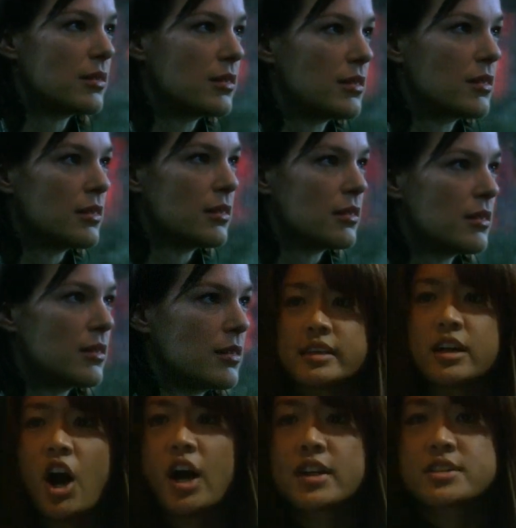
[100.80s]
Hardball
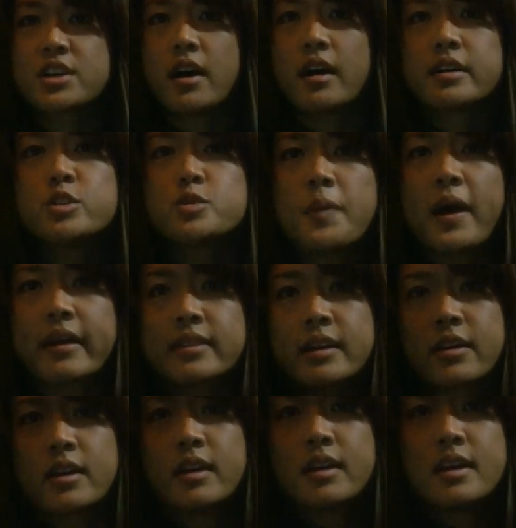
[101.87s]
and hot dog, who's back there?